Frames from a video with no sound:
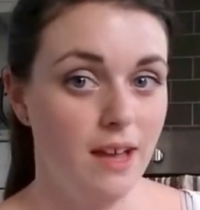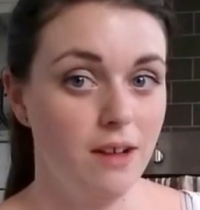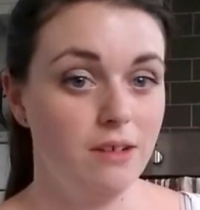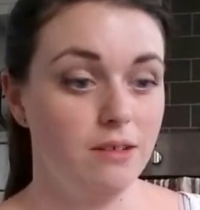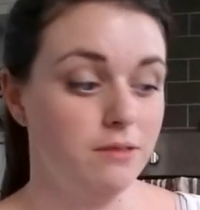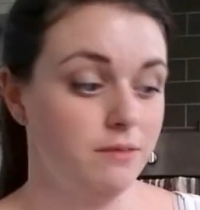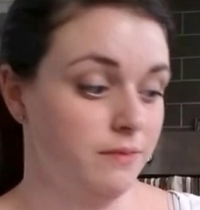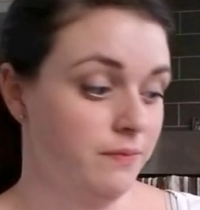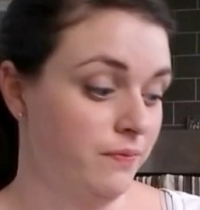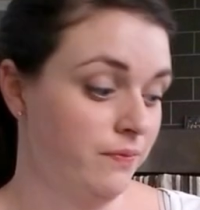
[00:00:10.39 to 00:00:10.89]

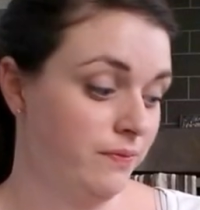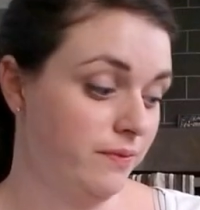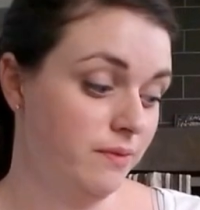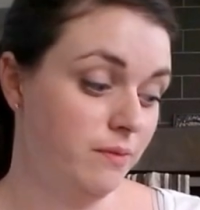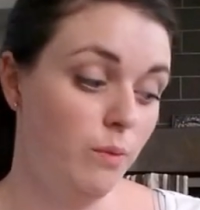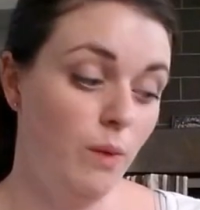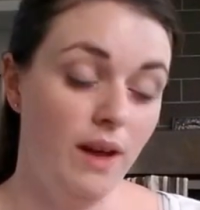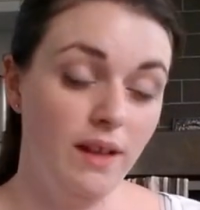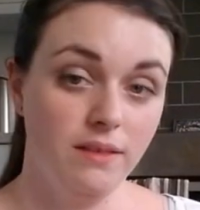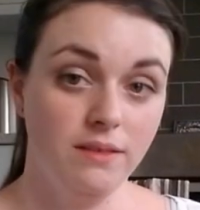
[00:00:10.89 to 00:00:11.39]
Oh,
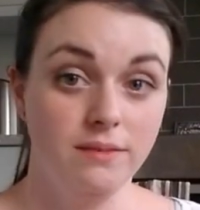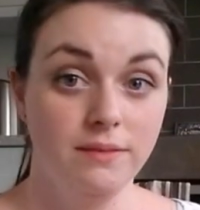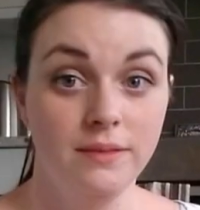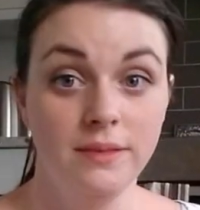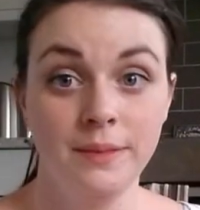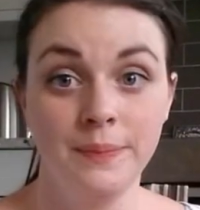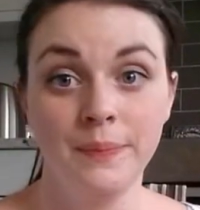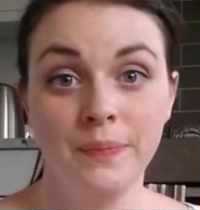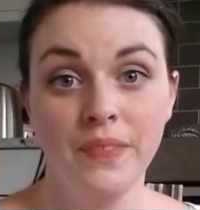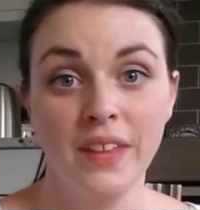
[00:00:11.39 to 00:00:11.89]
well,
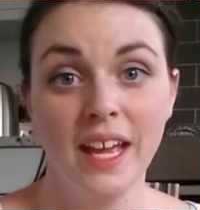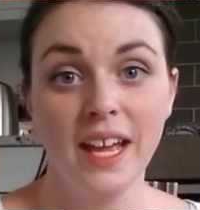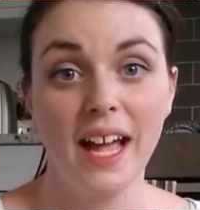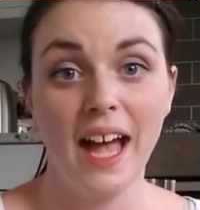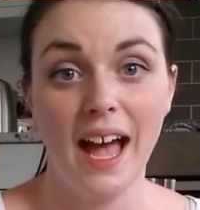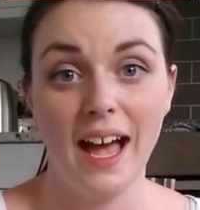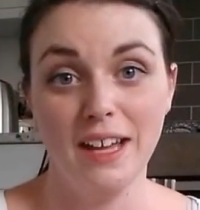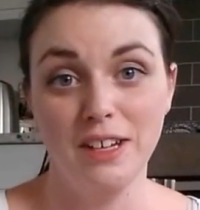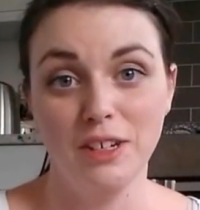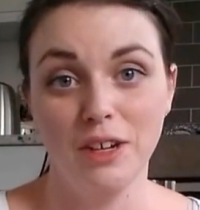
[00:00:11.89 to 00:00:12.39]

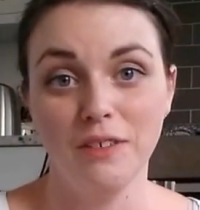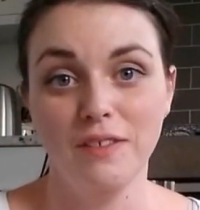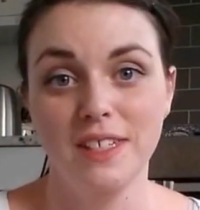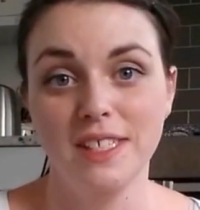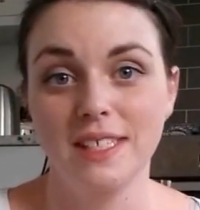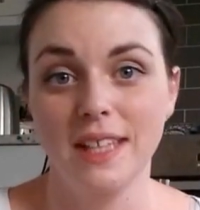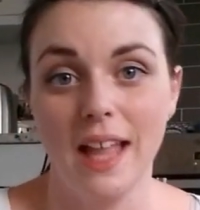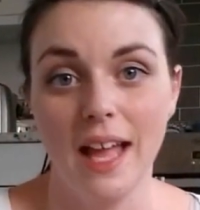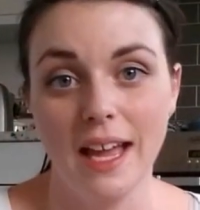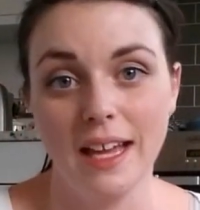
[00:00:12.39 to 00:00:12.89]
kind of.
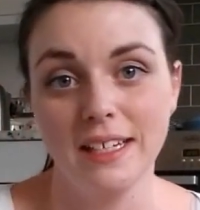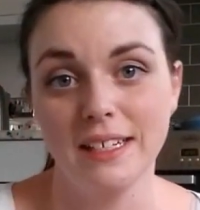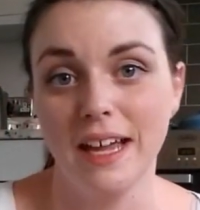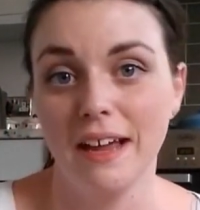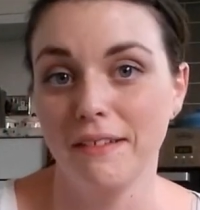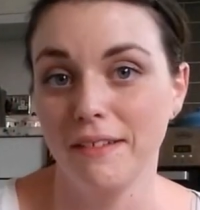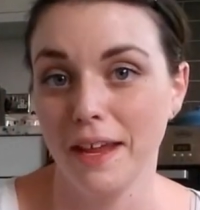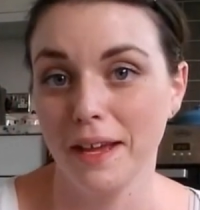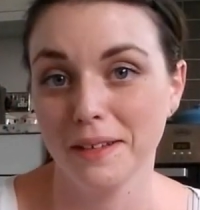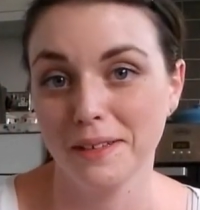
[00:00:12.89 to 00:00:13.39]
He's lying
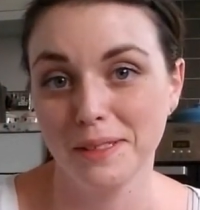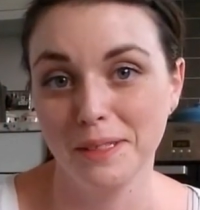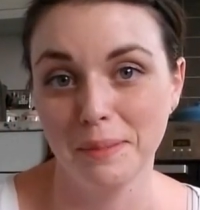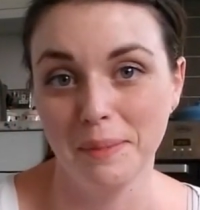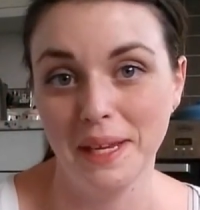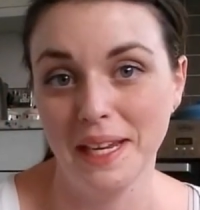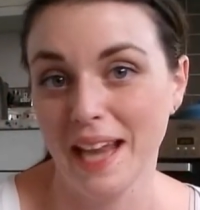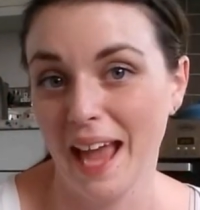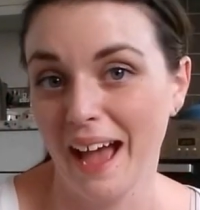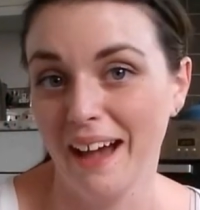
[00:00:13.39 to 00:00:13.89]
down next to
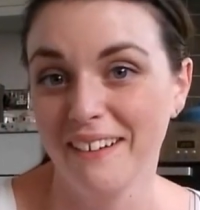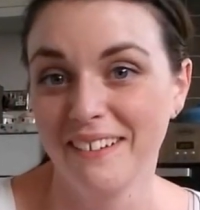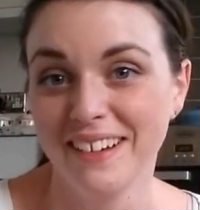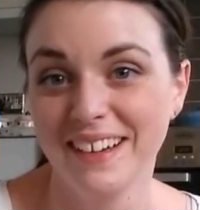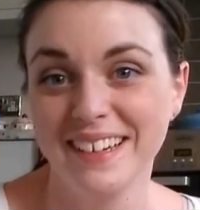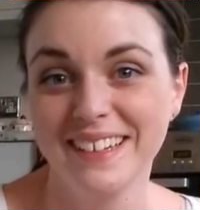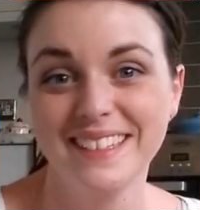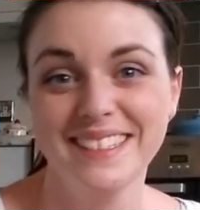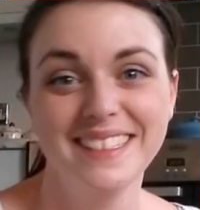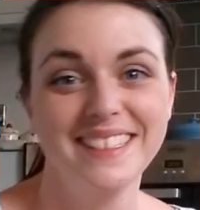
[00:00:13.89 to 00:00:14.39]
me now.
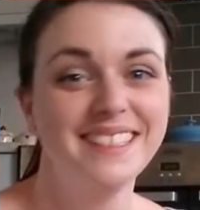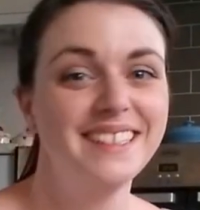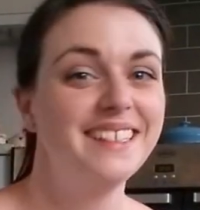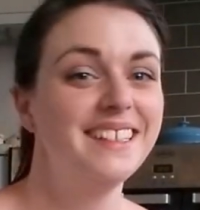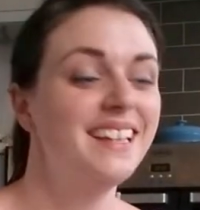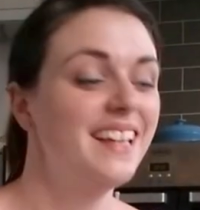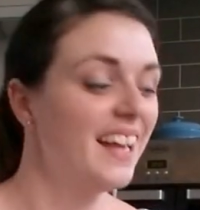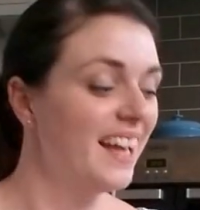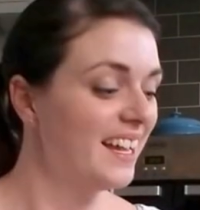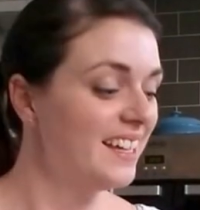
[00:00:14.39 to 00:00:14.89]

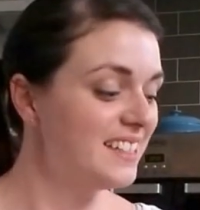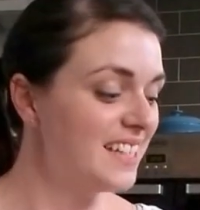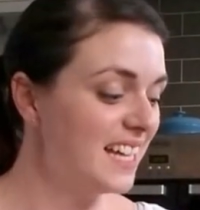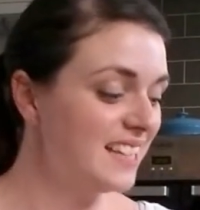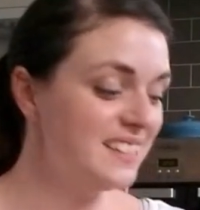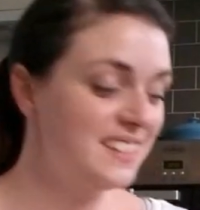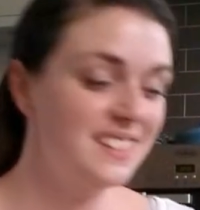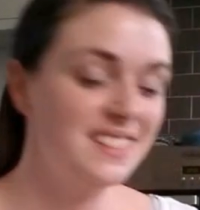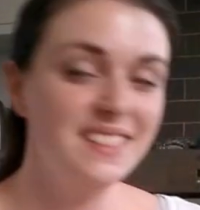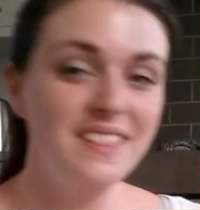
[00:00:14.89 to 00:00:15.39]
Hey
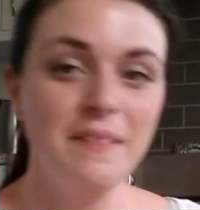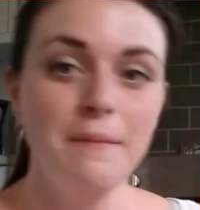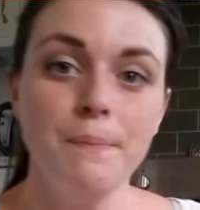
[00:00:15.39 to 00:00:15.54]
Teds!